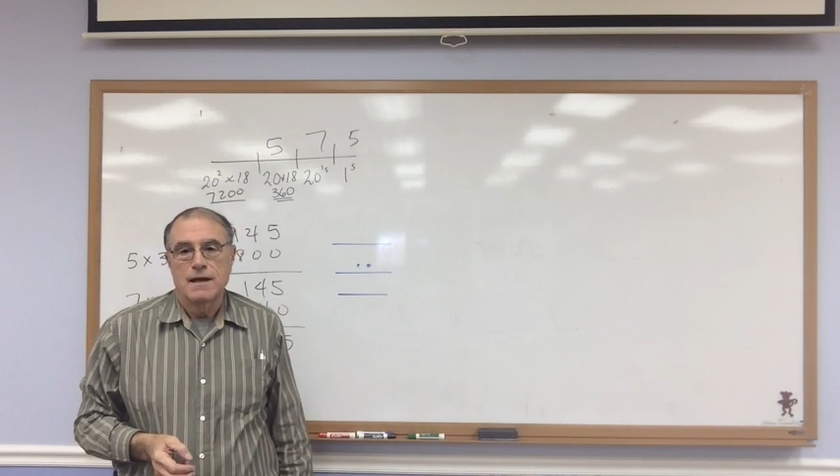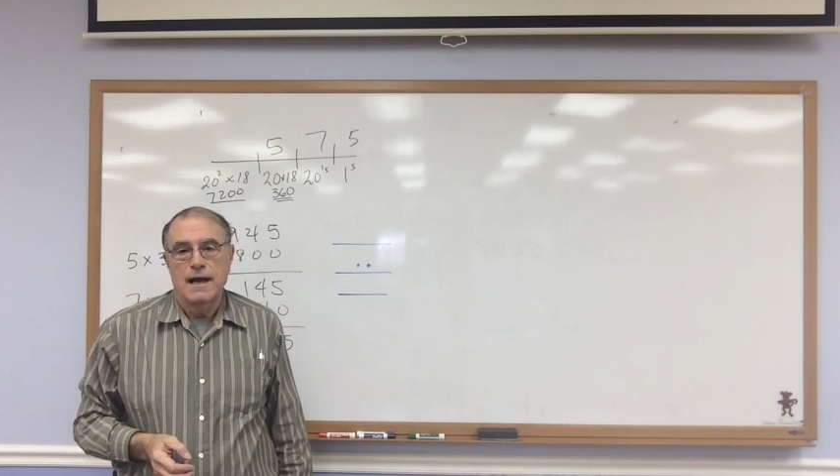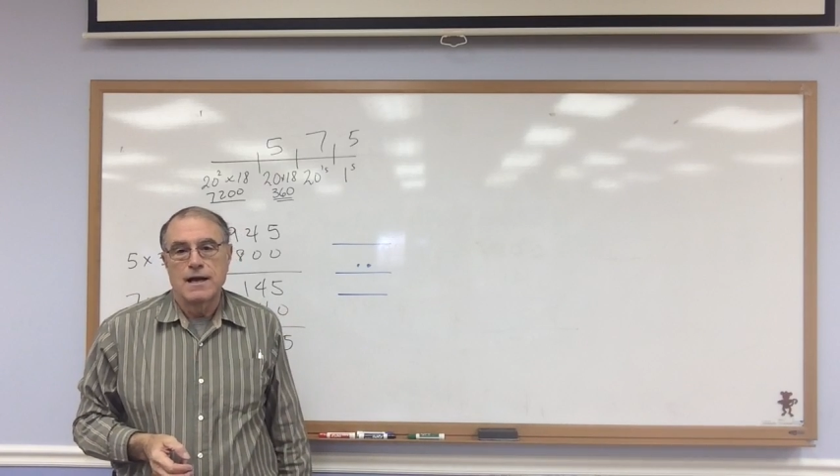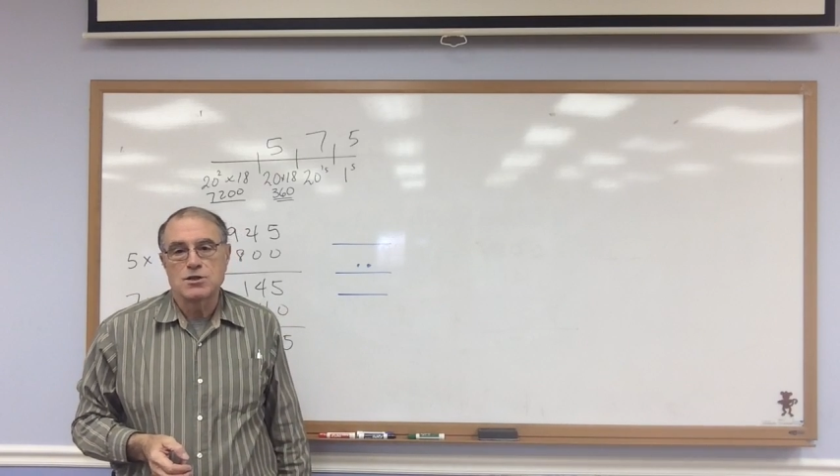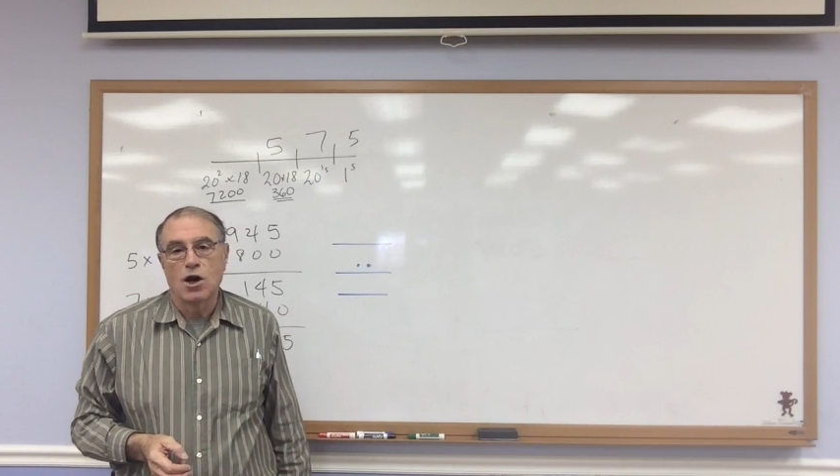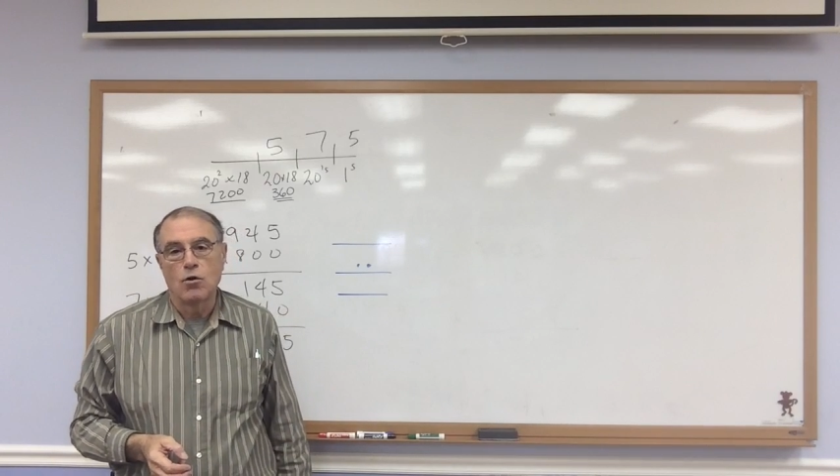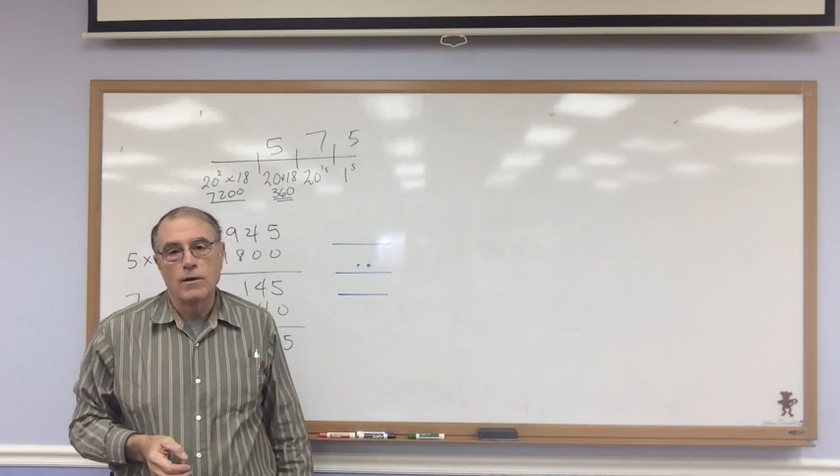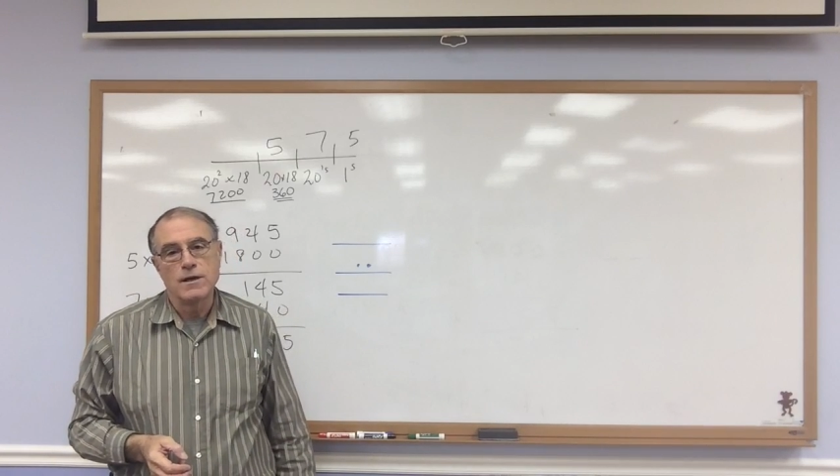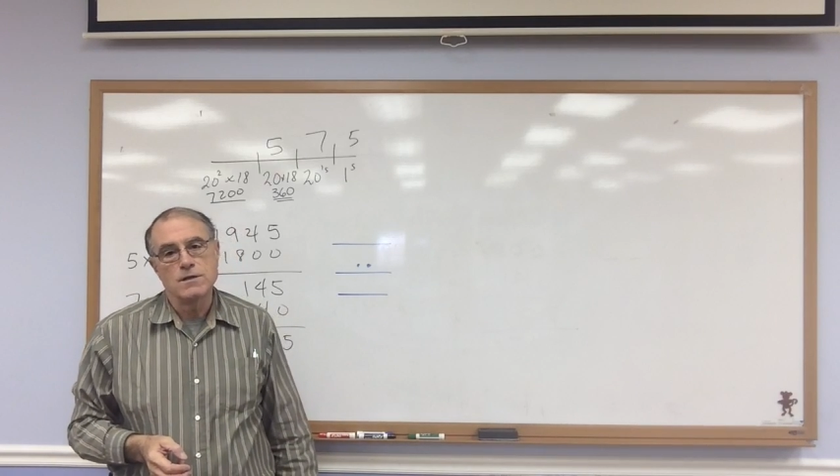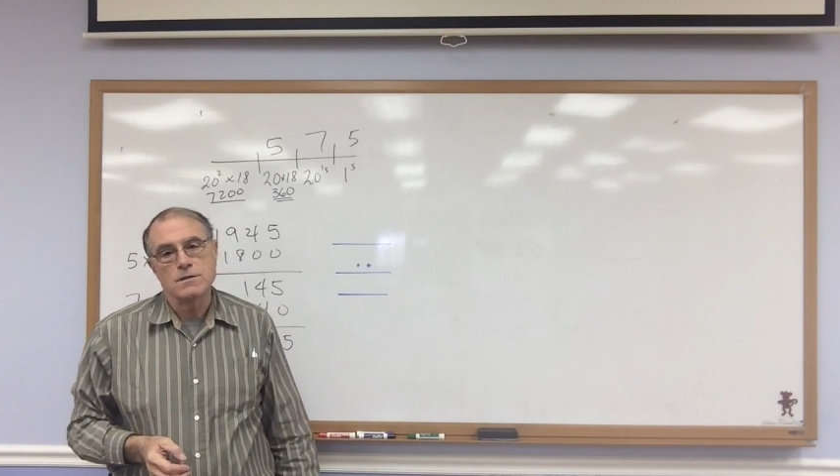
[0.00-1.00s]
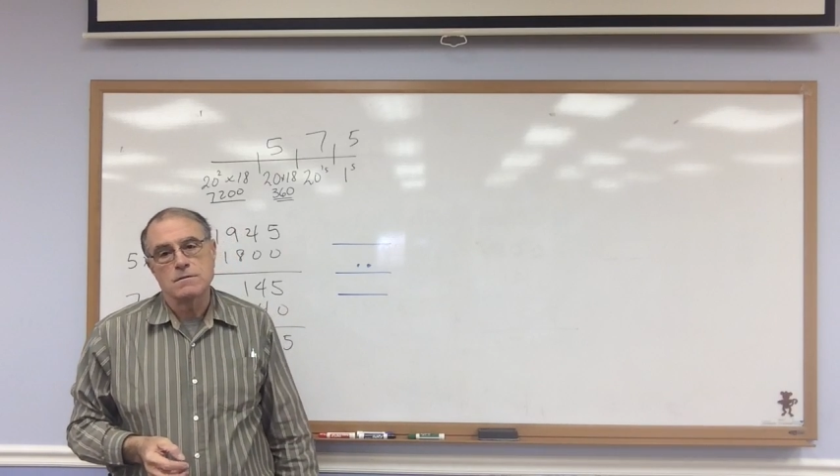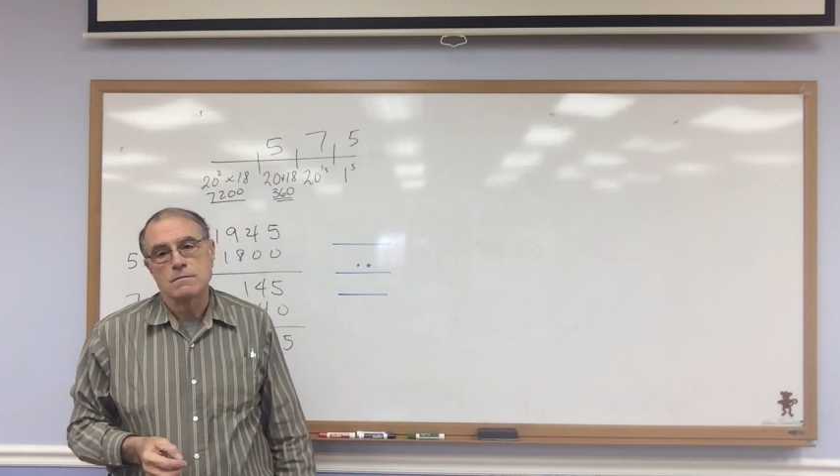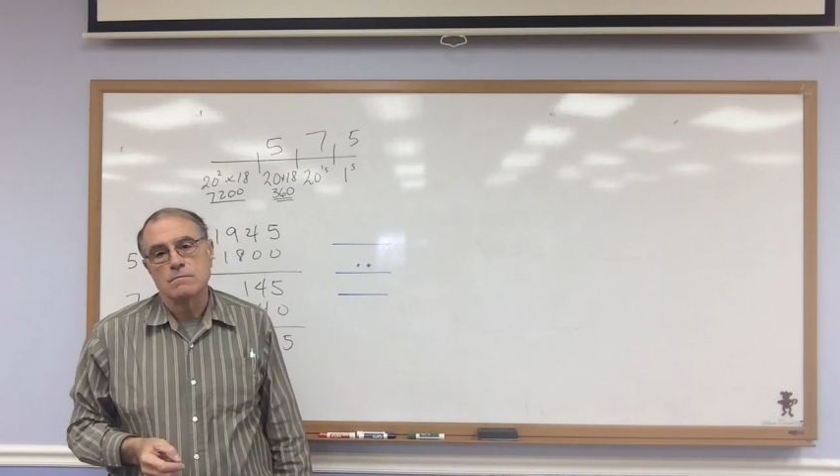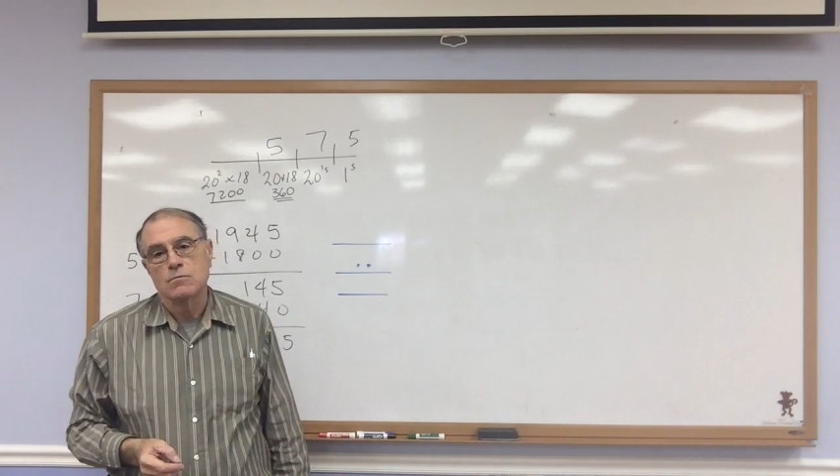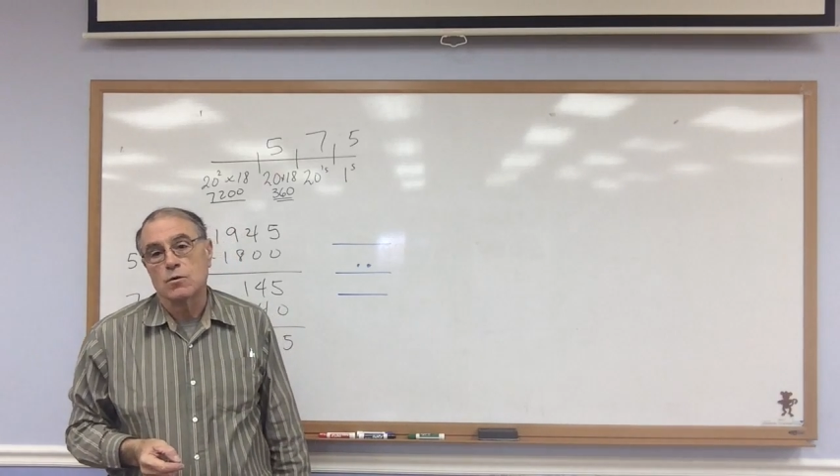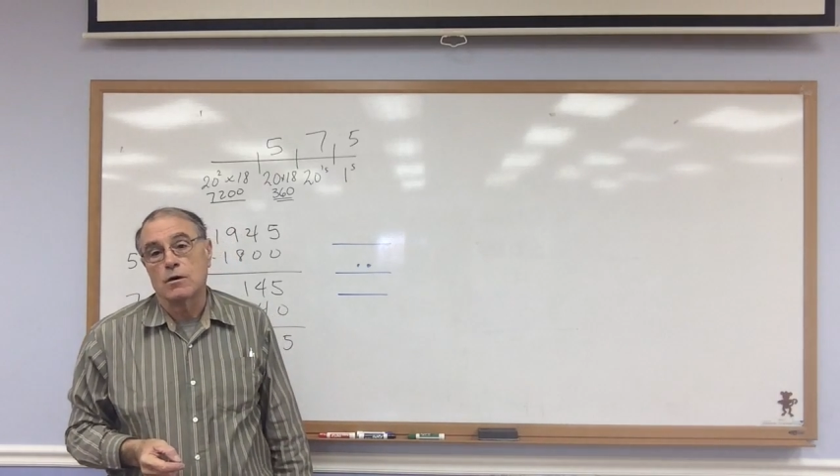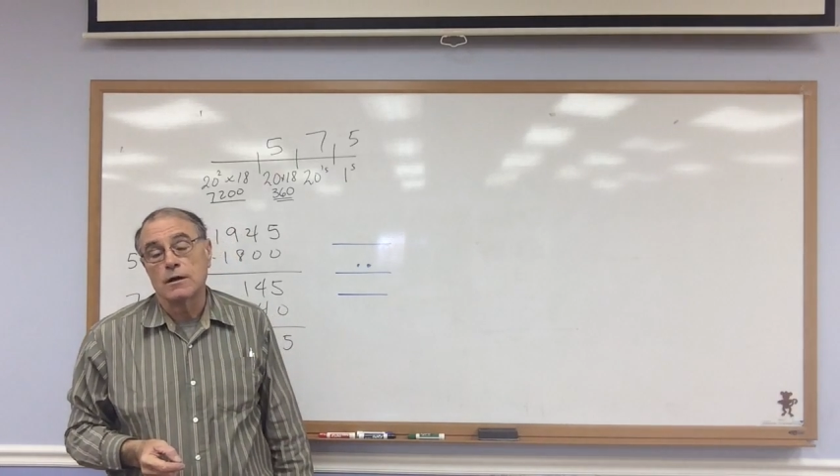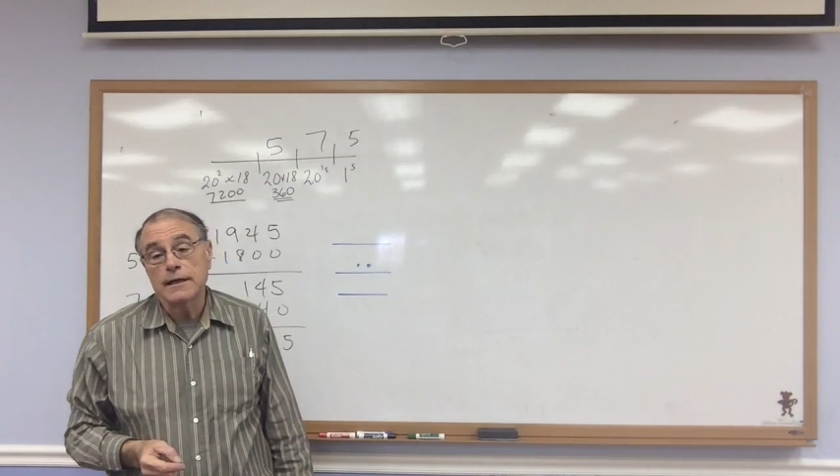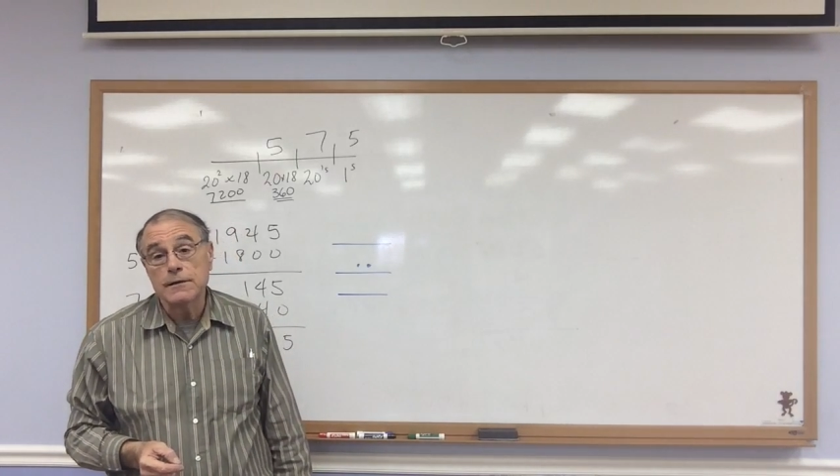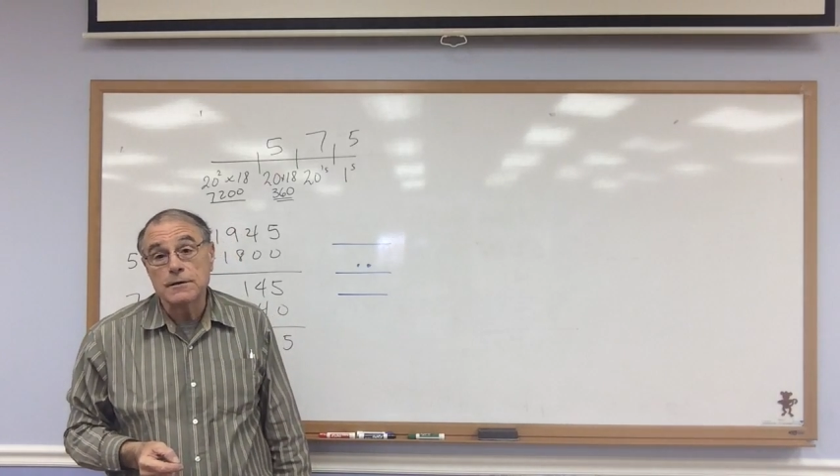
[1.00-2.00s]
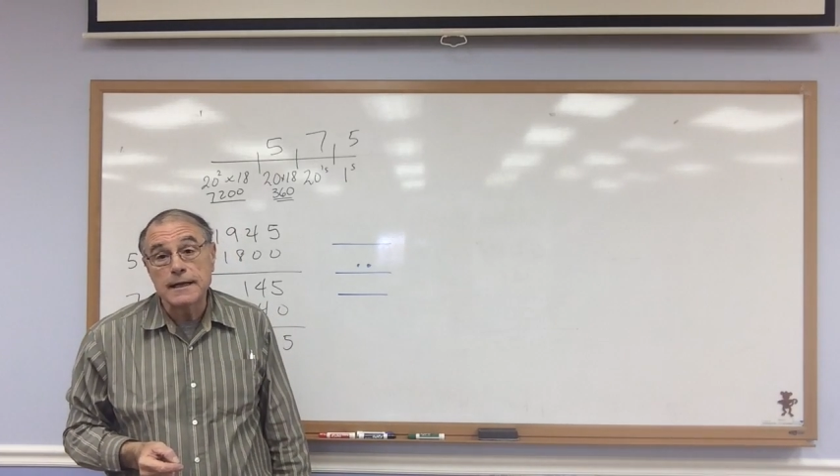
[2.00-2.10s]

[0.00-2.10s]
As always, we're all here